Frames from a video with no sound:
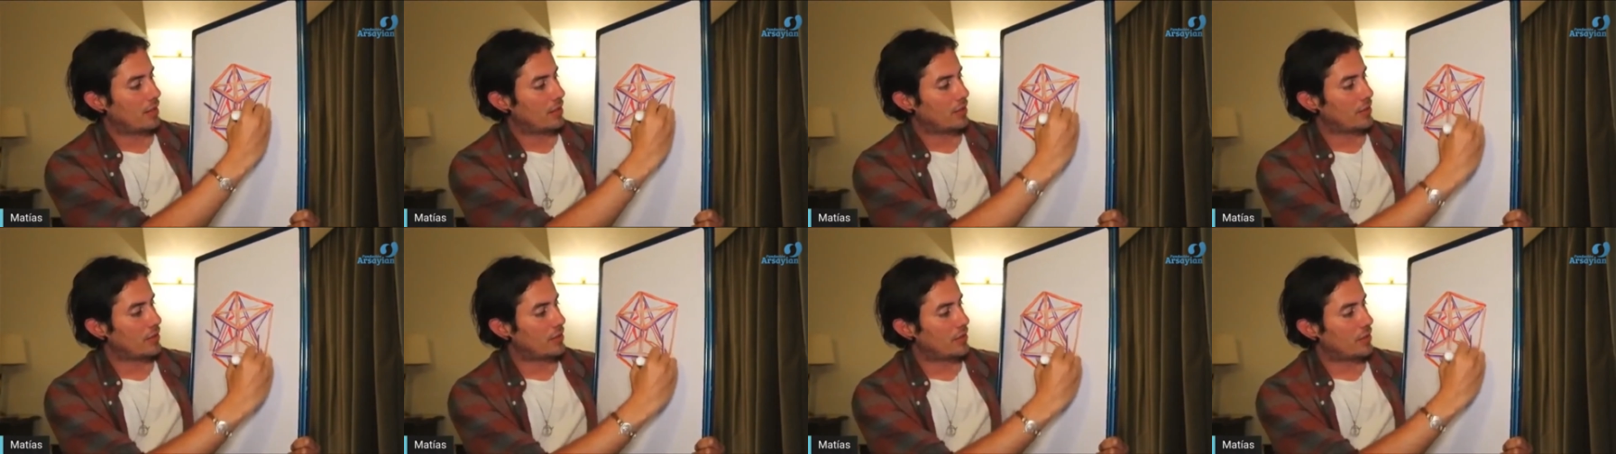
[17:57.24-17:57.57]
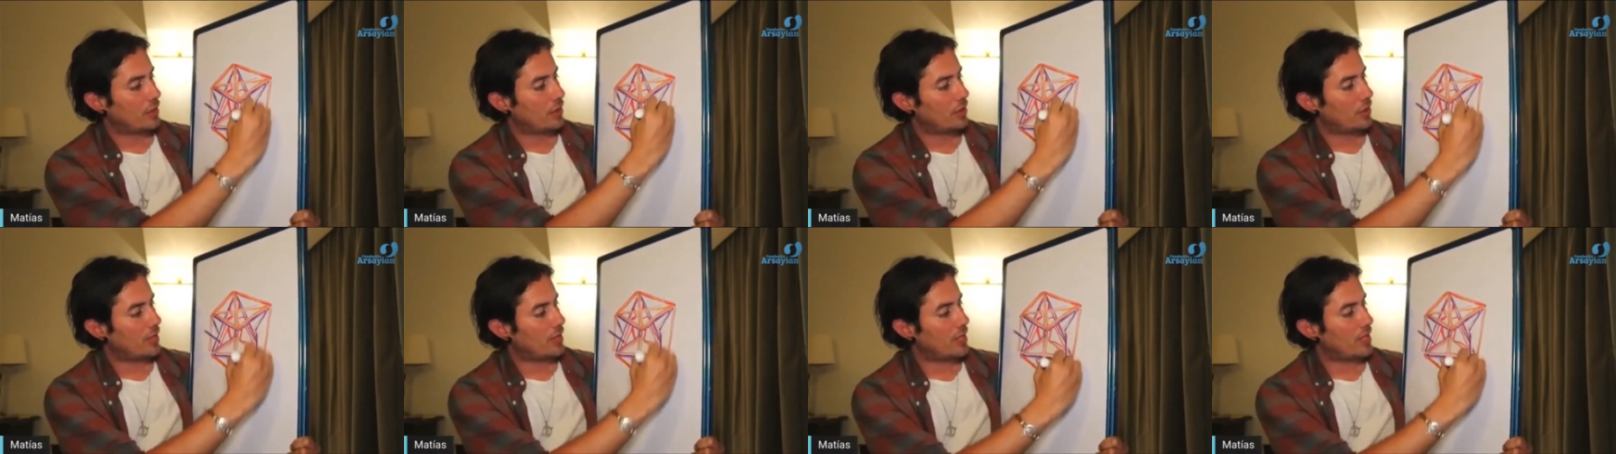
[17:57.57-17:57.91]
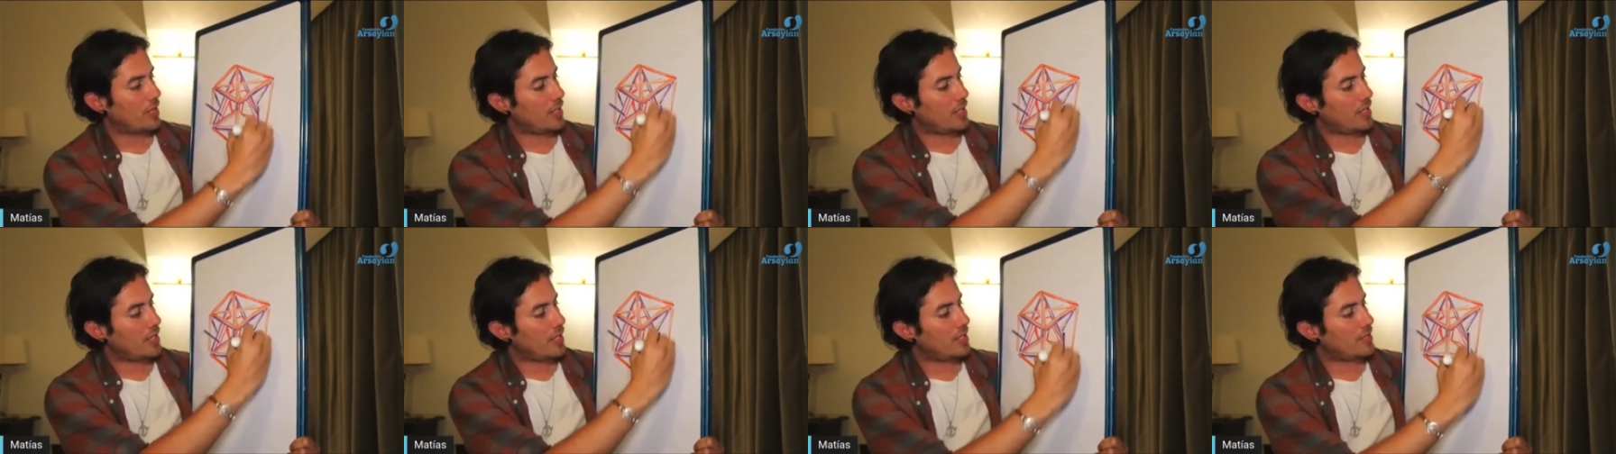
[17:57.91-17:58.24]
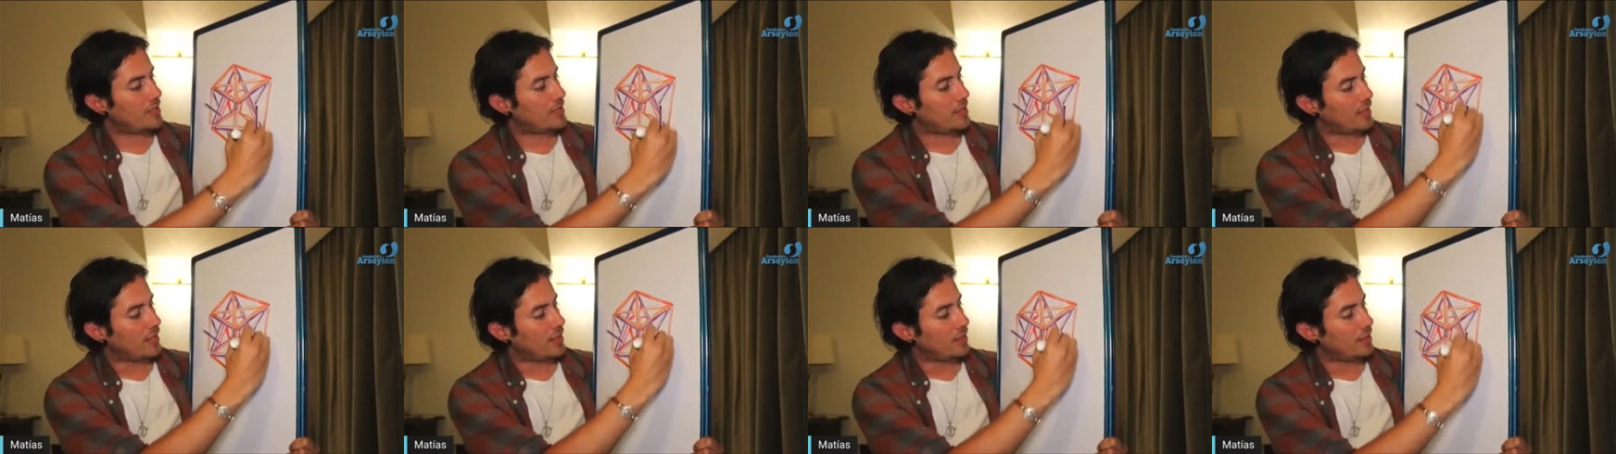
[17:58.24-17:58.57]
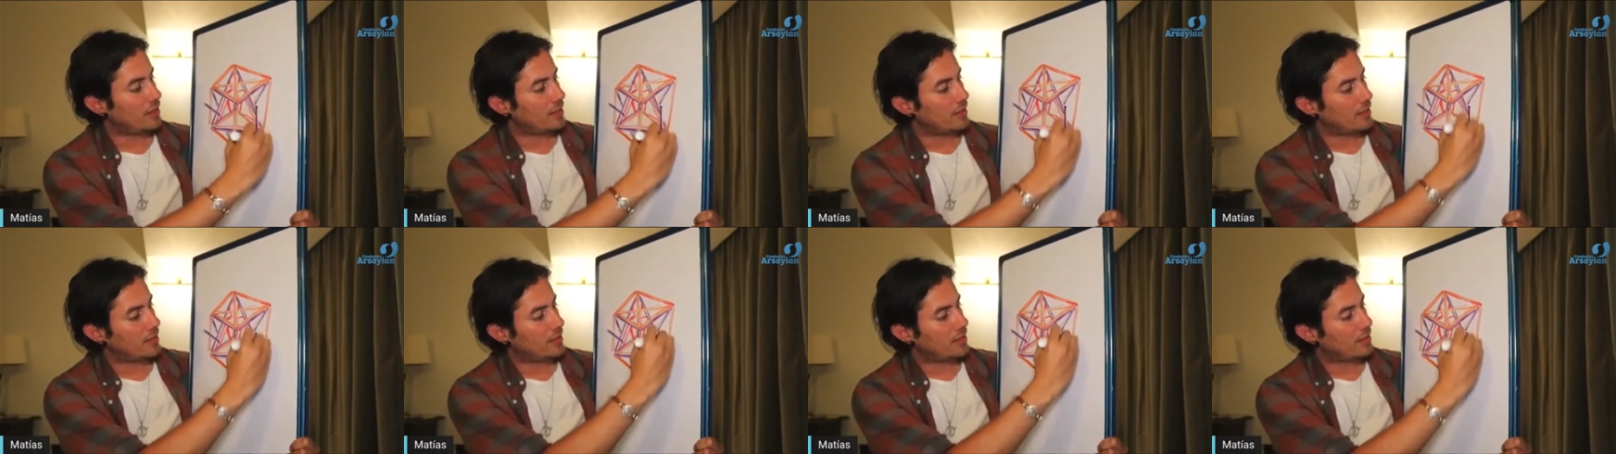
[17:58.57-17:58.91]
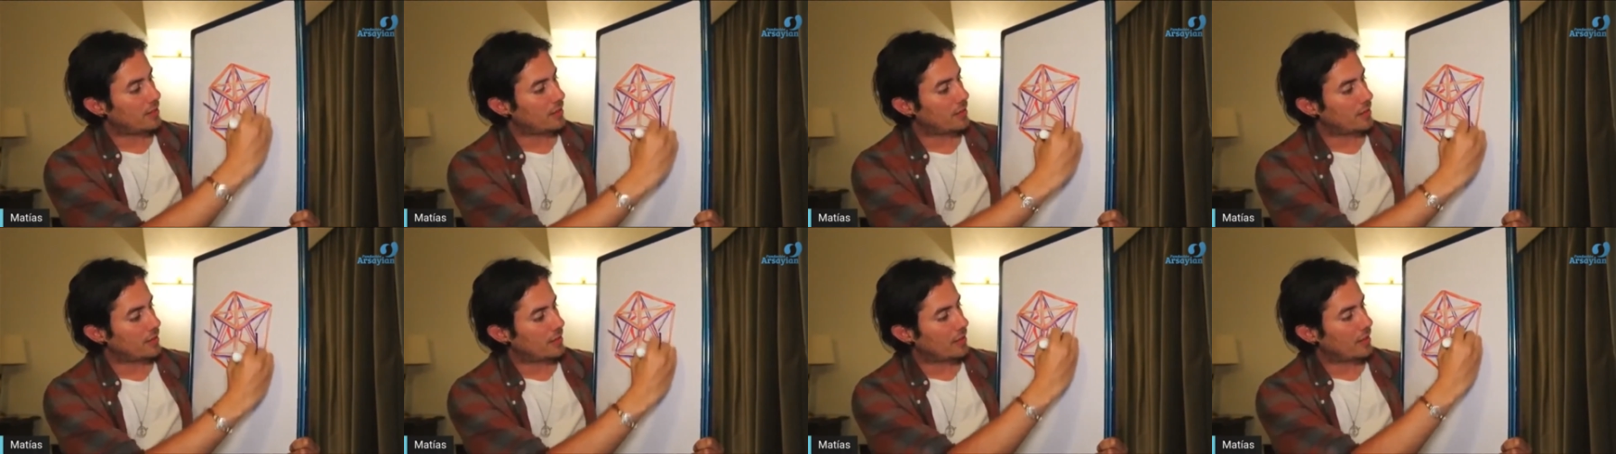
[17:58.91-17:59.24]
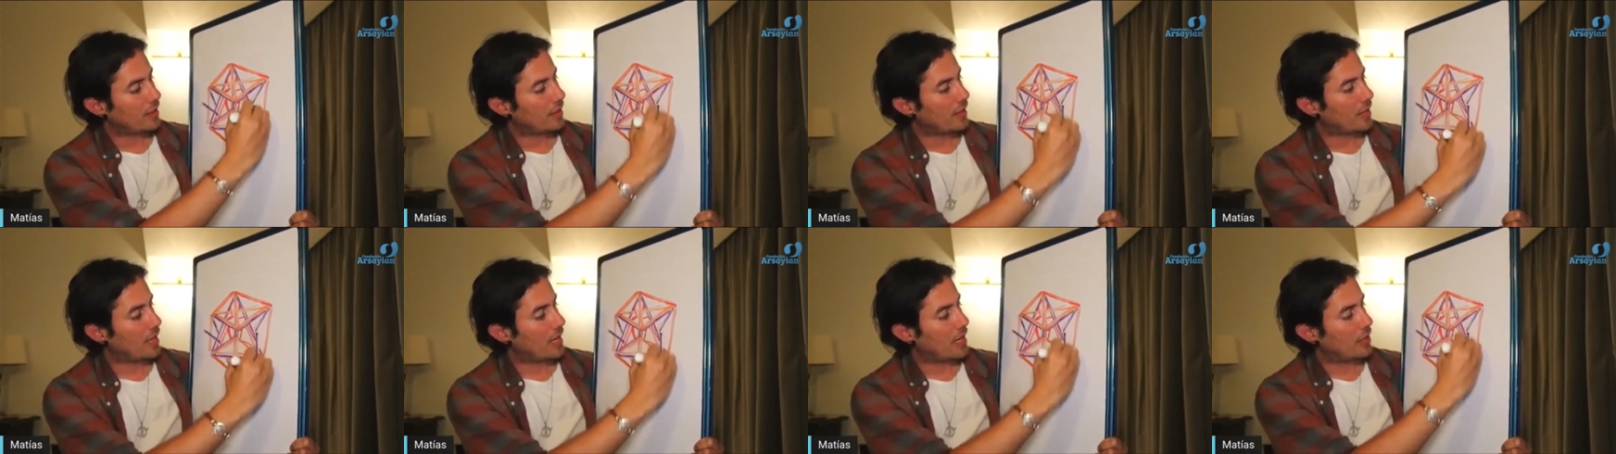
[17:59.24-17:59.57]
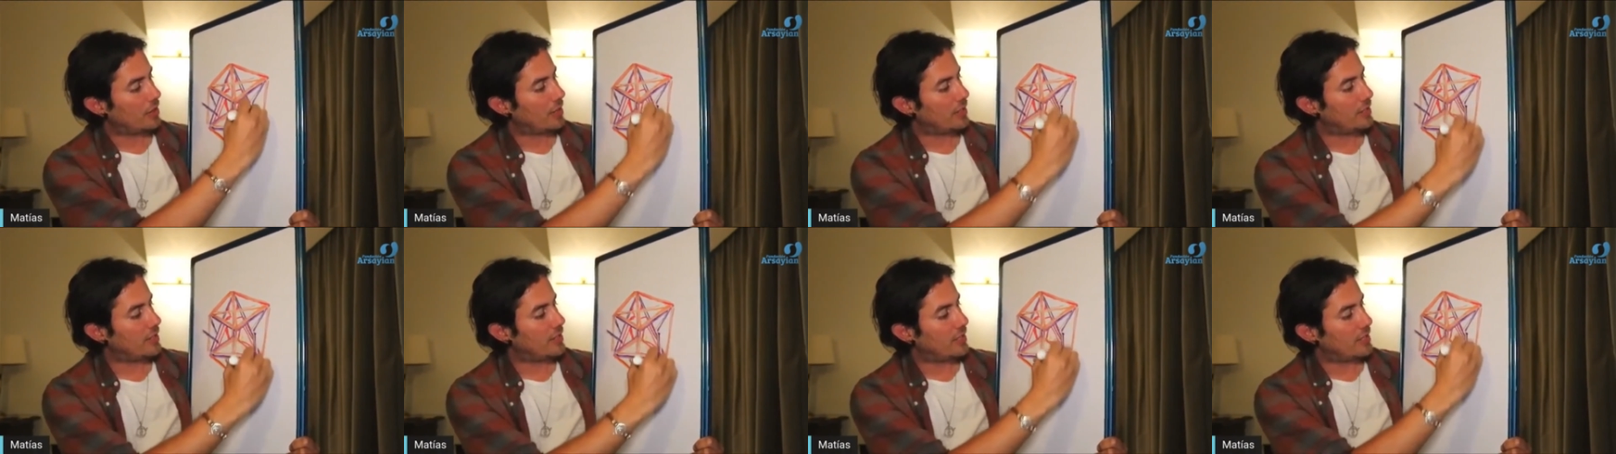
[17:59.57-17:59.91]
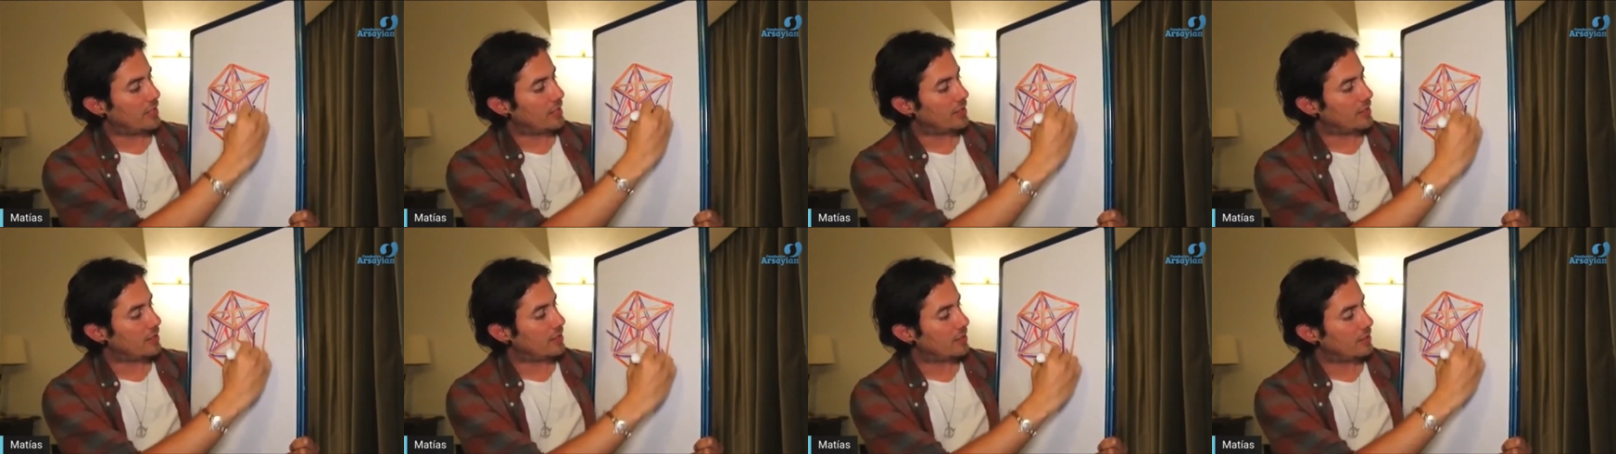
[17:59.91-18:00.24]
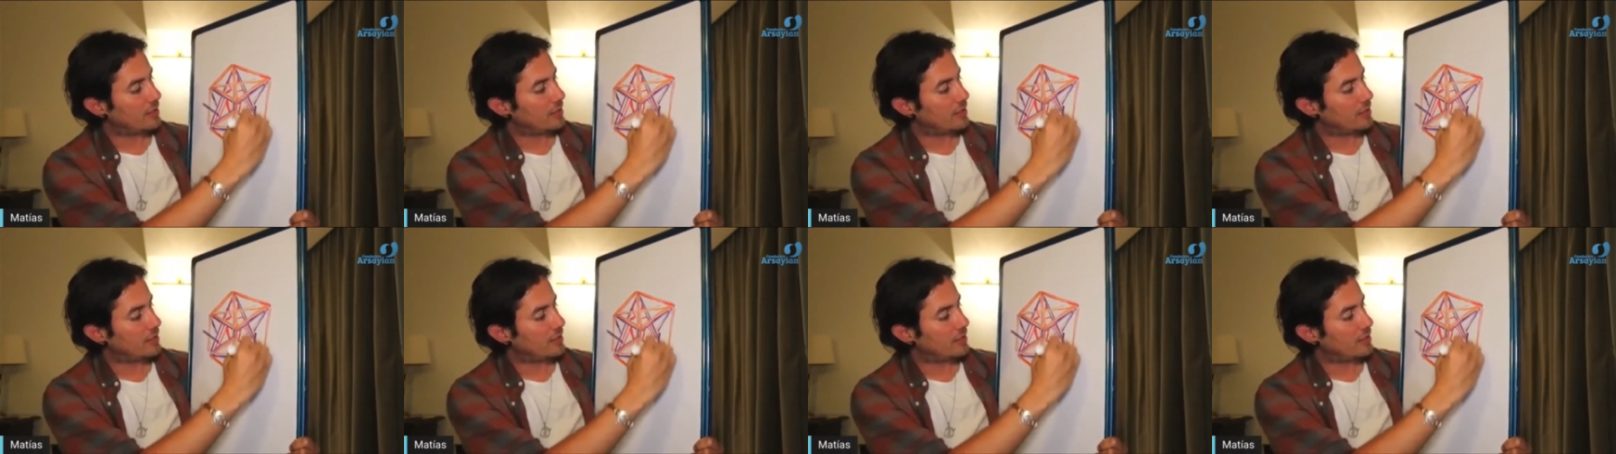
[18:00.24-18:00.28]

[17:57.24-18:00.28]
So easy how they did it.